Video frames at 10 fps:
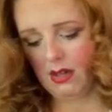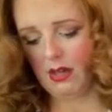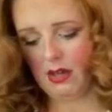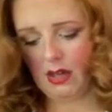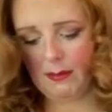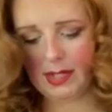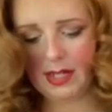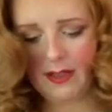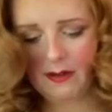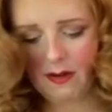Um,
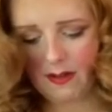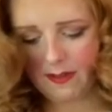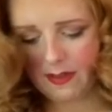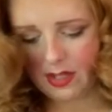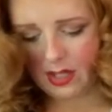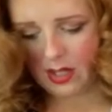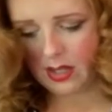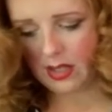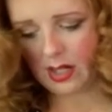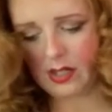another thing
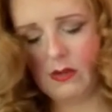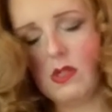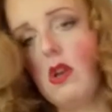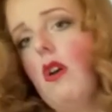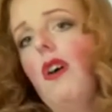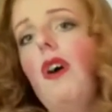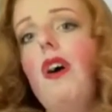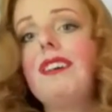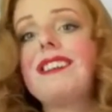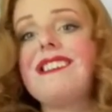that I use
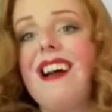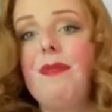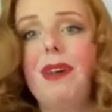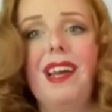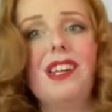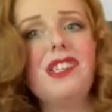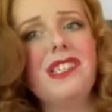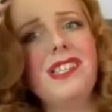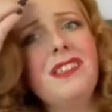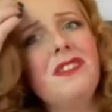all the time, I actually
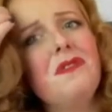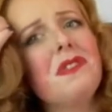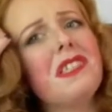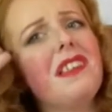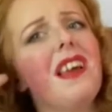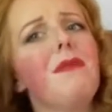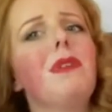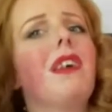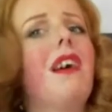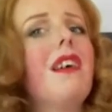didn't use today
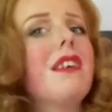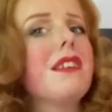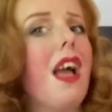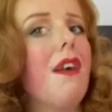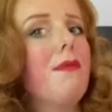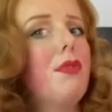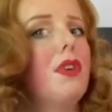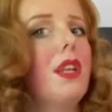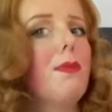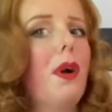because I haven't put
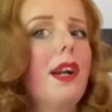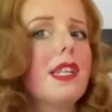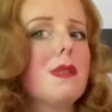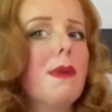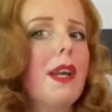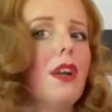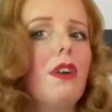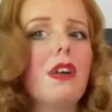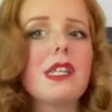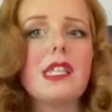any product in my hair
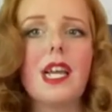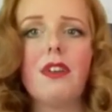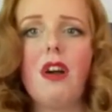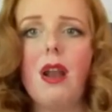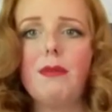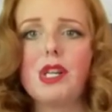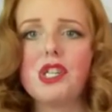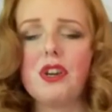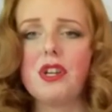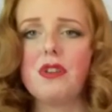because later on I'm going to
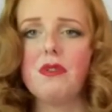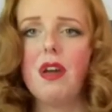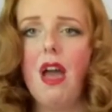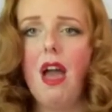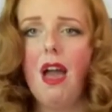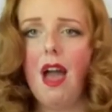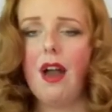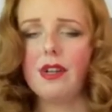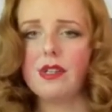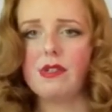show you how
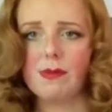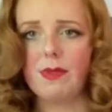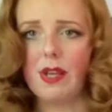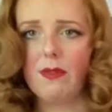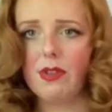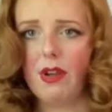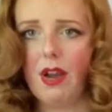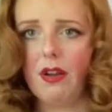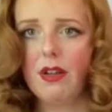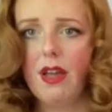to do some things with your
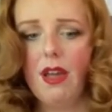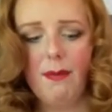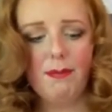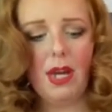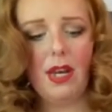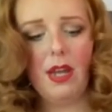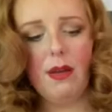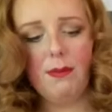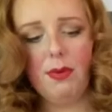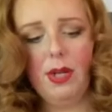hair. But
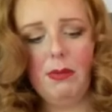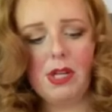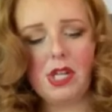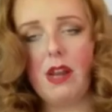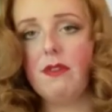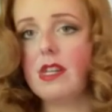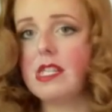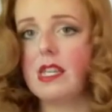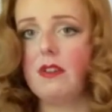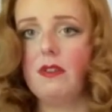pretty much every
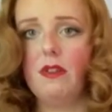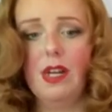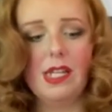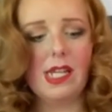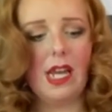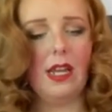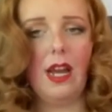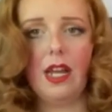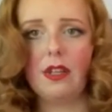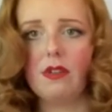single day
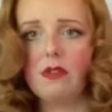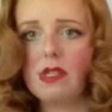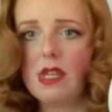I use